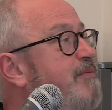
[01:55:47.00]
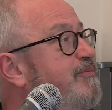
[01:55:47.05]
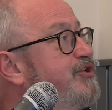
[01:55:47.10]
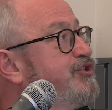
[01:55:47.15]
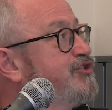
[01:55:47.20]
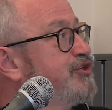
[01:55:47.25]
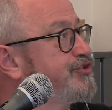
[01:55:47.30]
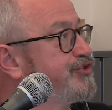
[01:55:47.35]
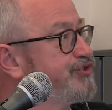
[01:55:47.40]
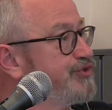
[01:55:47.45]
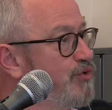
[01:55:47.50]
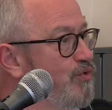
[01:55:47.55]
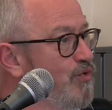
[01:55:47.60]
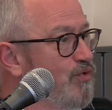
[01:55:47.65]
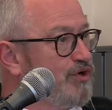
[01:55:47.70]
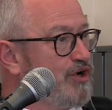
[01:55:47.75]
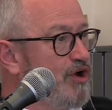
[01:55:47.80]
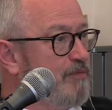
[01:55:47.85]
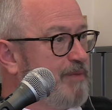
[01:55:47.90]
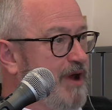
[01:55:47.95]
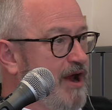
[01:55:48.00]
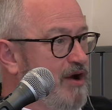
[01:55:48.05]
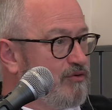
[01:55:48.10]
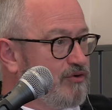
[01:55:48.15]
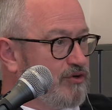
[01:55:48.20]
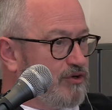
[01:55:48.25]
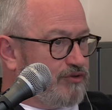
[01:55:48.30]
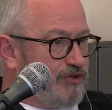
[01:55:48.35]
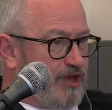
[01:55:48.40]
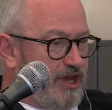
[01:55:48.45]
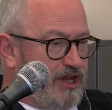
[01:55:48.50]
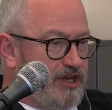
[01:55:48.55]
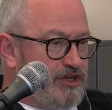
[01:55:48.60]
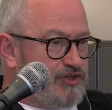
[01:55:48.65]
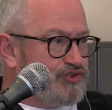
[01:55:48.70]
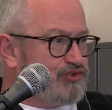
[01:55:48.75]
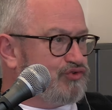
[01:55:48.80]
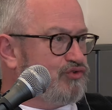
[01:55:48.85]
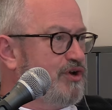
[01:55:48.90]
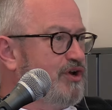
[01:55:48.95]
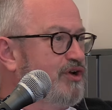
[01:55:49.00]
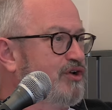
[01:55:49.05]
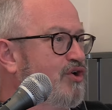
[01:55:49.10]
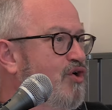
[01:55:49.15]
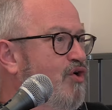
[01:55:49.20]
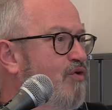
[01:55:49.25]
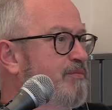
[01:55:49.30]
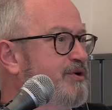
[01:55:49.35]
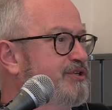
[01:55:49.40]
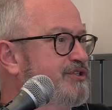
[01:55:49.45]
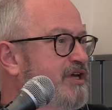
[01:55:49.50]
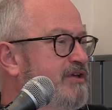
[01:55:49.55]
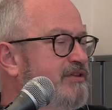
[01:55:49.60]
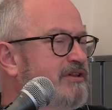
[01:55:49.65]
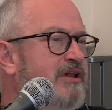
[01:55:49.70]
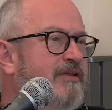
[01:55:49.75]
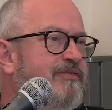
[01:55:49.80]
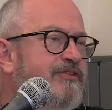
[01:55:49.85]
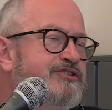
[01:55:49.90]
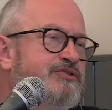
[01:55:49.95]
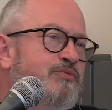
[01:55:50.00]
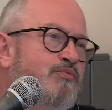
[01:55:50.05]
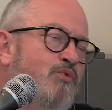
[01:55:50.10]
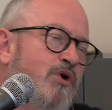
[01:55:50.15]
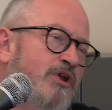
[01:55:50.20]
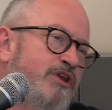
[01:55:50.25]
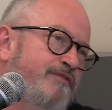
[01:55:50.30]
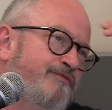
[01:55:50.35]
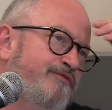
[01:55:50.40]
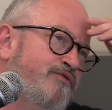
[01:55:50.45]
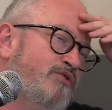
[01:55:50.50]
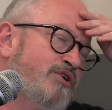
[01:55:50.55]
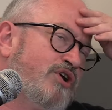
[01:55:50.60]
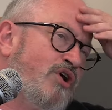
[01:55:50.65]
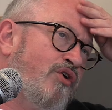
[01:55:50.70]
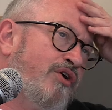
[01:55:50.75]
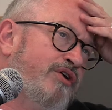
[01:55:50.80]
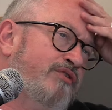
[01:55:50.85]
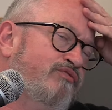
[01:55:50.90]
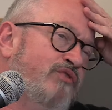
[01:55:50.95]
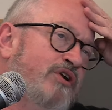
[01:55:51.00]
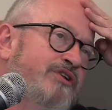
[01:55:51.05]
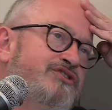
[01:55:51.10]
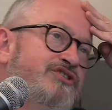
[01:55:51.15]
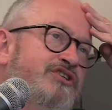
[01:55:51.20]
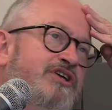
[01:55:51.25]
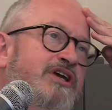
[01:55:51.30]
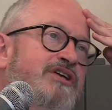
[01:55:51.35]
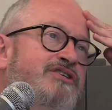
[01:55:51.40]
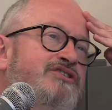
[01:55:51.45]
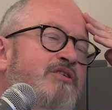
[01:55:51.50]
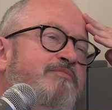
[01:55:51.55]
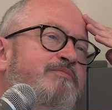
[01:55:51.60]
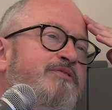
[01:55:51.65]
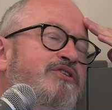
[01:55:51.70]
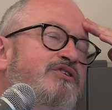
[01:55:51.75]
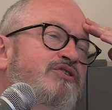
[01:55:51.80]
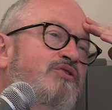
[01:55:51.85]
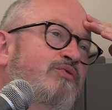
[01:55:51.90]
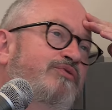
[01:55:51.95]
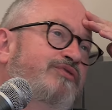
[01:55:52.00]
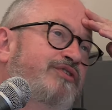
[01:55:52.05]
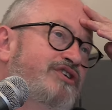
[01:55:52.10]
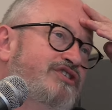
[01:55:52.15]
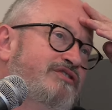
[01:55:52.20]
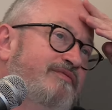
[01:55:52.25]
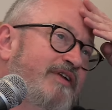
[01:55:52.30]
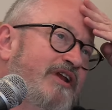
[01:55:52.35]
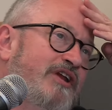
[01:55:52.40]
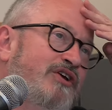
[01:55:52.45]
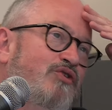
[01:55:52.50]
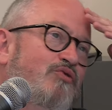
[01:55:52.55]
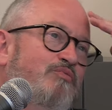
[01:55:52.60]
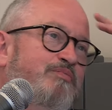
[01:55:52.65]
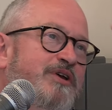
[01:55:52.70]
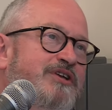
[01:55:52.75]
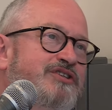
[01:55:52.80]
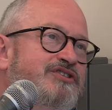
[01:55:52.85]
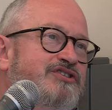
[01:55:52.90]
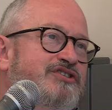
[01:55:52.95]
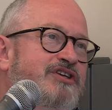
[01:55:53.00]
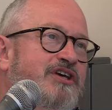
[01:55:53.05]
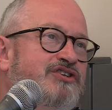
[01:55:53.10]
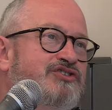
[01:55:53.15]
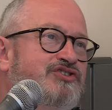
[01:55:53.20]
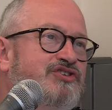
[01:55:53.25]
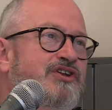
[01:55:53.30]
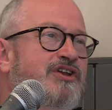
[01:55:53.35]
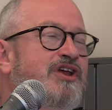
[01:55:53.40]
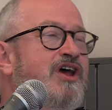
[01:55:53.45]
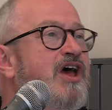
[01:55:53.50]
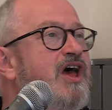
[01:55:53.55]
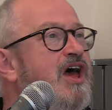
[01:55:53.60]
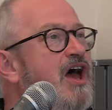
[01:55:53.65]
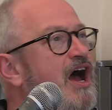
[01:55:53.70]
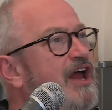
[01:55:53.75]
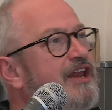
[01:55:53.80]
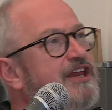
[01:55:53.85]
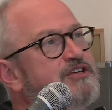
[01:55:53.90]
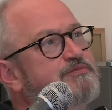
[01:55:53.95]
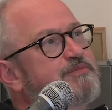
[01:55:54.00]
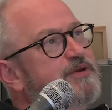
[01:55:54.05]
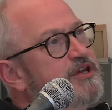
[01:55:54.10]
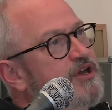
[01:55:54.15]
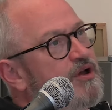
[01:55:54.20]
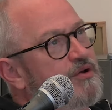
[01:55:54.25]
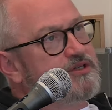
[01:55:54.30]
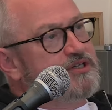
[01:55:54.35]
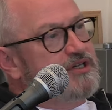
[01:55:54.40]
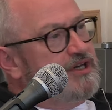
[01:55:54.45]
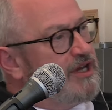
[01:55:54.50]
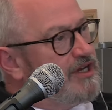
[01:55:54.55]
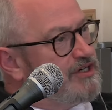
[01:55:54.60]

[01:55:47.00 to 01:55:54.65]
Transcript: when we just talk about the history of comedy. Like there's a wonderful guy who runs gigs up in the northeast of England called Peter Dixon, and he's been going to